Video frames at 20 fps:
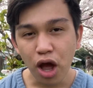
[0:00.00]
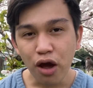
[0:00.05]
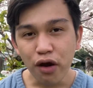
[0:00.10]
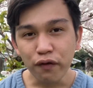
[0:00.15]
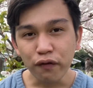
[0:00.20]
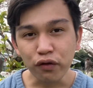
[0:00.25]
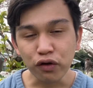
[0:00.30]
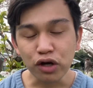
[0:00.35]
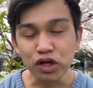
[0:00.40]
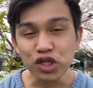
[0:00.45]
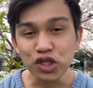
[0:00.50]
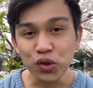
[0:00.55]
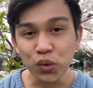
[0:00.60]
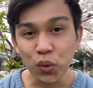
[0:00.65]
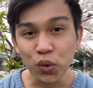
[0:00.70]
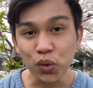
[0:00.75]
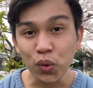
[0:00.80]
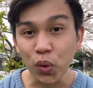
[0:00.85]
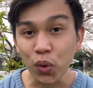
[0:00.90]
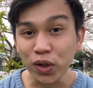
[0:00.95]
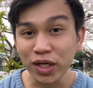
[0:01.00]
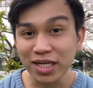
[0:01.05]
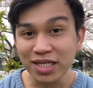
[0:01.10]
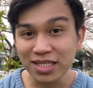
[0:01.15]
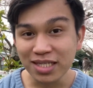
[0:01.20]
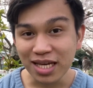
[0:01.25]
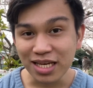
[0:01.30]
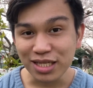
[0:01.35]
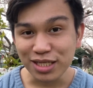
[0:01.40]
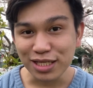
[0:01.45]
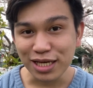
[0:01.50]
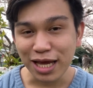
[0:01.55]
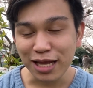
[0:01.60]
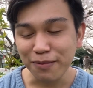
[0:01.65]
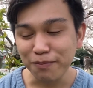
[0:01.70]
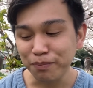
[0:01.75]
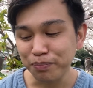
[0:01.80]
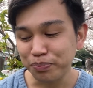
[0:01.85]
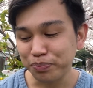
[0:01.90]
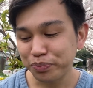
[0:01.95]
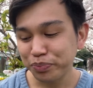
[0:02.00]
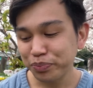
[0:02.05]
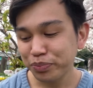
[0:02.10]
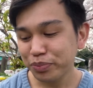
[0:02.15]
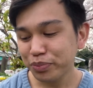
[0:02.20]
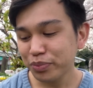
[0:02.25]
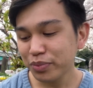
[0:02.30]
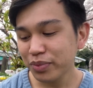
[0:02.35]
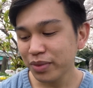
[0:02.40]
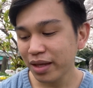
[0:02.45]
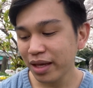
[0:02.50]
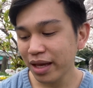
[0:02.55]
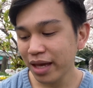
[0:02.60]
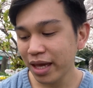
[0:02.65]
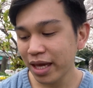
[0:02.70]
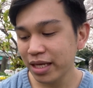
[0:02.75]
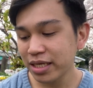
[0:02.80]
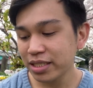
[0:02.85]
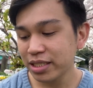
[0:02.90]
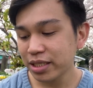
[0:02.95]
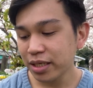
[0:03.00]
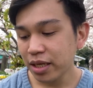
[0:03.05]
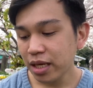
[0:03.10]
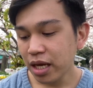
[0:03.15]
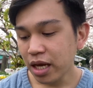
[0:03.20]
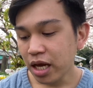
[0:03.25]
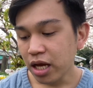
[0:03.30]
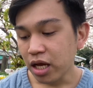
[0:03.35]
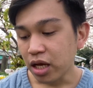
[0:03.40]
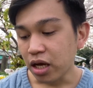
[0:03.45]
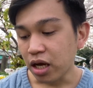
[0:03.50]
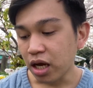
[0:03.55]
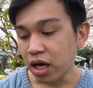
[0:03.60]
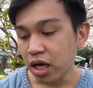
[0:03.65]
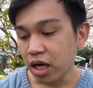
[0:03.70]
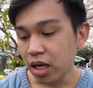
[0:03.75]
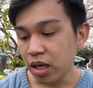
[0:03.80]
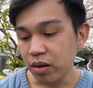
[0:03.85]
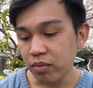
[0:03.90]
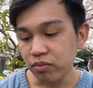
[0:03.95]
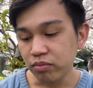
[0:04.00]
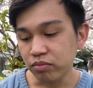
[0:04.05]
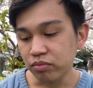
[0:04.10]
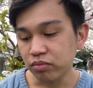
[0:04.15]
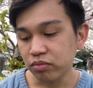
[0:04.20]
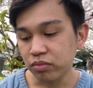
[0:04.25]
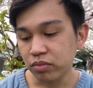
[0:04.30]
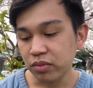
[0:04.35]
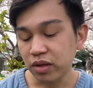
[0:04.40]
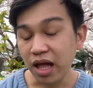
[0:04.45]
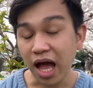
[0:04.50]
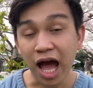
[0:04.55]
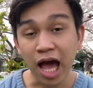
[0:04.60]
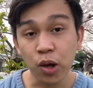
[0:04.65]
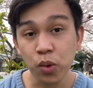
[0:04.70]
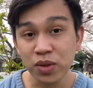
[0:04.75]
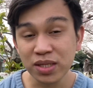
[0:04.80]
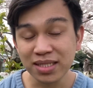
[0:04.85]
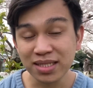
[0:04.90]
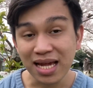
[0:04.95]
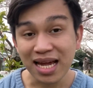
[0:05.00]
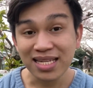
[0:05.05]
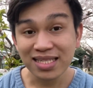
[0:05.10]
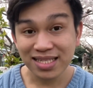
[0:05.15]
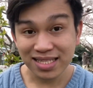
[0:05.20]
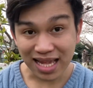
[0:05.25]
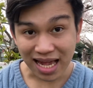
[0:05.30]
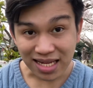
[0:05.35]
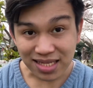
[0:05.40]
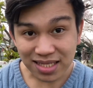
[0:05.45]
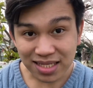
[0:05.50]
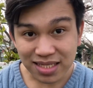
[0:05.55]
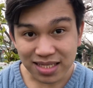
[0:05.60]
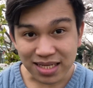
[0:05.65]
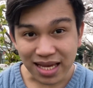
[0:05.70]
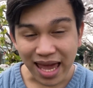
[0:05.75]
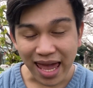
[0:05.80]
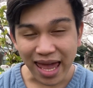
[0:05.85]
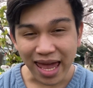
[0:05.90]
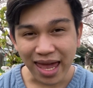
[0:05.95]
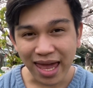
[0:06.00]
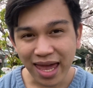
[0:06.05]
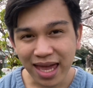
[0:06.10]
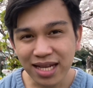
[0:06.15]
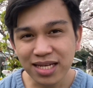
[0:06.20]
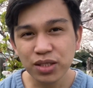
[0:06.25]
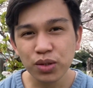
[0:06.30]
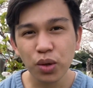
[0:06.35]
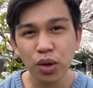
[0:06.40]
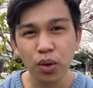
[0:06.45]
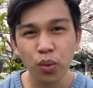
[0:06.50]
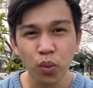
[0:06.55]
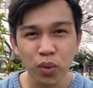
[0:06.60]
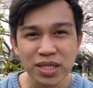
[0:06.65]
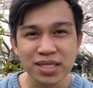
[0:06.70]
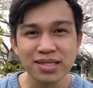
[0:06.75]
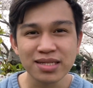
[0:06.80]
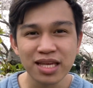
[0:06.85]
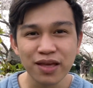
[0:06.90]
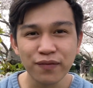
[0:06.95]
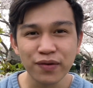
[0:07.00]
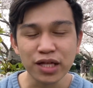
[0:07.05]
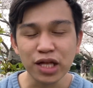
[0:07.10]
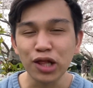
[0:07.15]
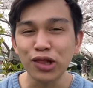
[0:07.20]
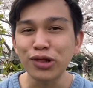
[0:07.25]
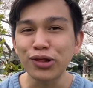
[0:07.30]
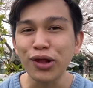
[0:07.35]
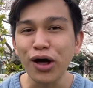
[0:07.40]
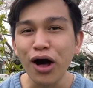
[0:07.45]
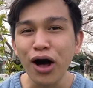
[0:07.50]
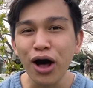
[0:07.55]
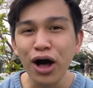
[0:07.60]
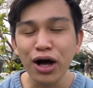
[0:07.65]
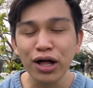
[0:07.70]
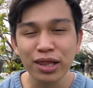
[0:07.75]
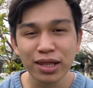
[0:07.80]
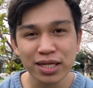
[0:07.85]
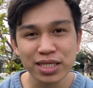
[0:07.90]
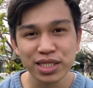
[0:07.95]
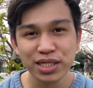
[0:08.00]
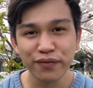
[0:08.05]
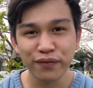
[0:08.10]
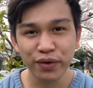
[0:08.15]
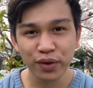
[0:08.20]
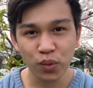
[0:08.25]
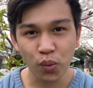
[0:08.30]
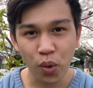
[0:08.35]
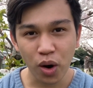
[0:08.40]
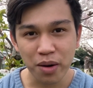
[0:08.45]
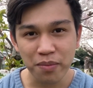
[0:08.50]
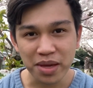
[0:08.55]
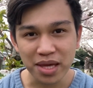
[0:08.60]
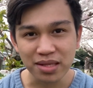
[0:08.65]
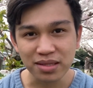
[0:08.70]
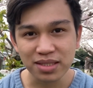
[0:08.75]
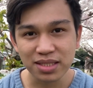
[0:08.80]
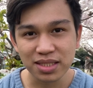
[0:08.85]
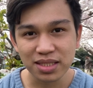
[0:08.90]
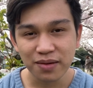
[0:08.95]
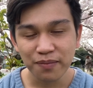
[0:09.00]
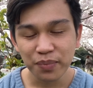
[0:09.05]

for a short orientation. And I was assessed and was given a long list of requirements.